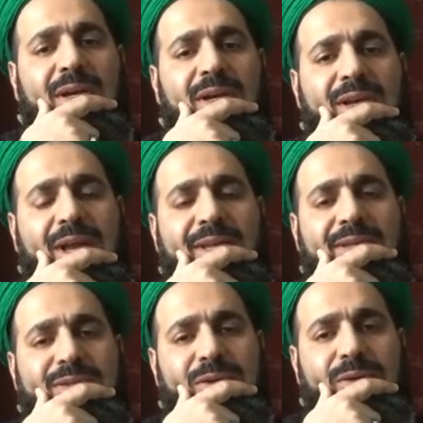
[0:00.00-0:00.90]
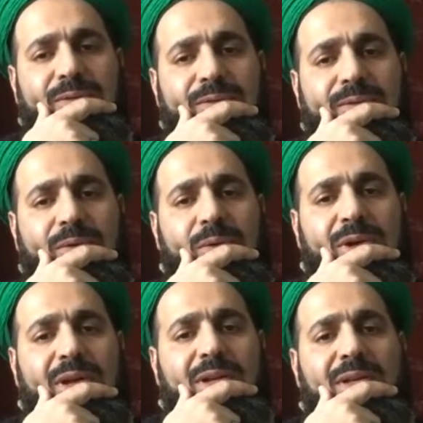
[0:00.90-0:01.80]
guidance of
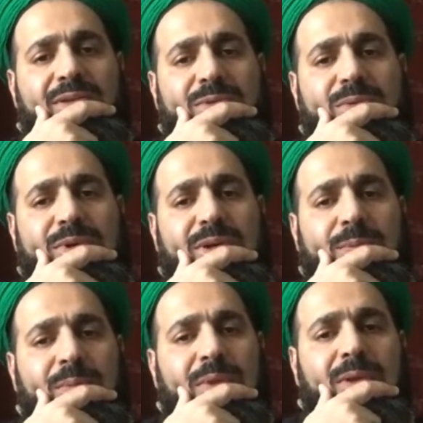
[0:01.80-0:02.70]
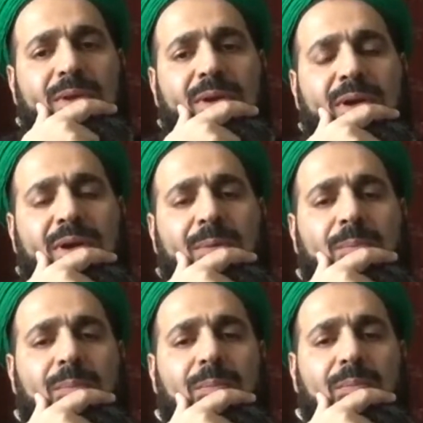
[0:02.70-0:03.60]
Quran and Sunnah
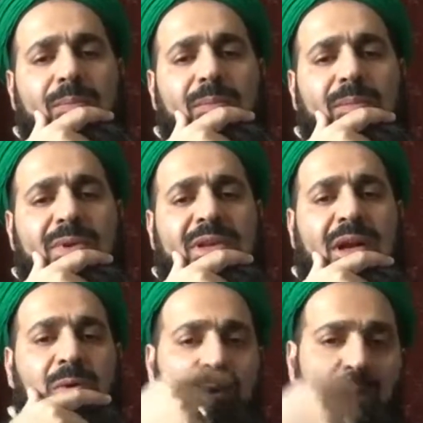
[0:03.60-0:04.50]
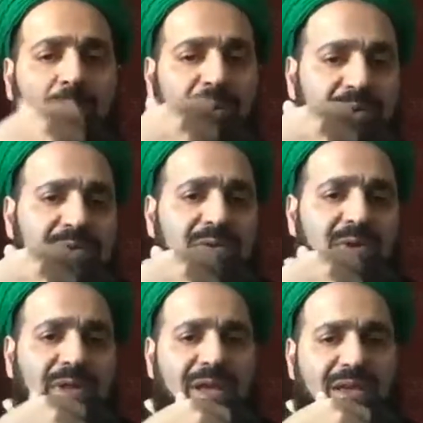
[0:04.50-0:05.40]
um, in our own personal
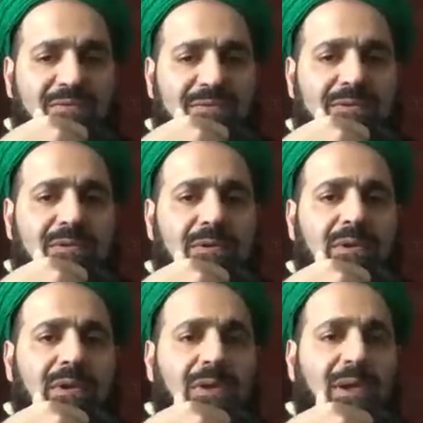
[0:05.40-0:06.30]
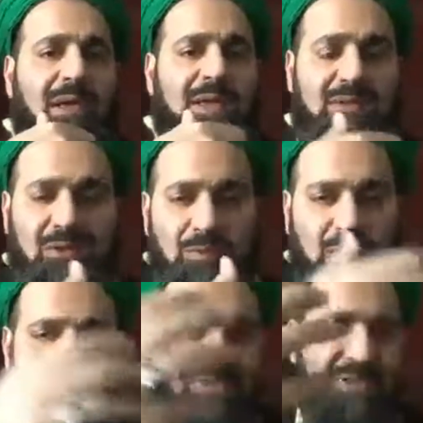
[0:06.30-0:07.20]
lives, as
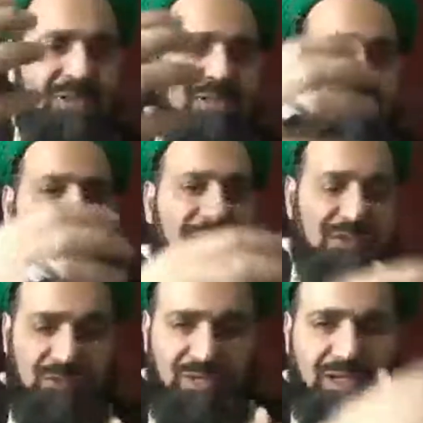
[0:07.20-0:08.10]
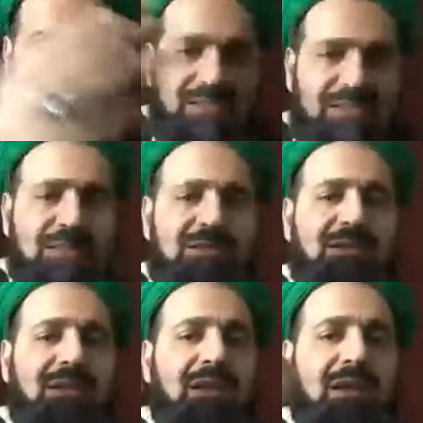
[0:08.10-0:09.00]
communities, as societies?
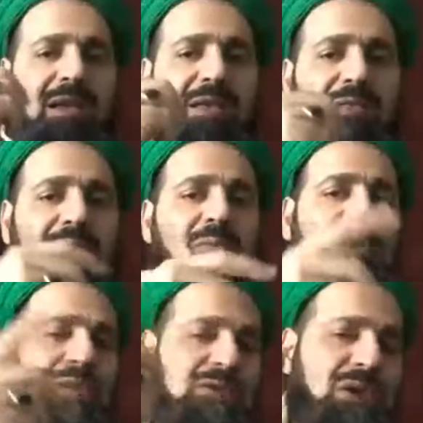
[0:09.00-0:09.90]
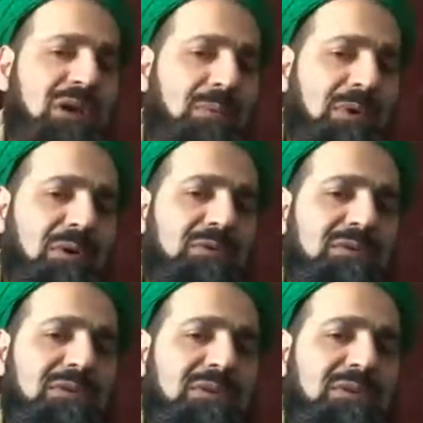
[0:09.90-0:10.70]
And then we can talk about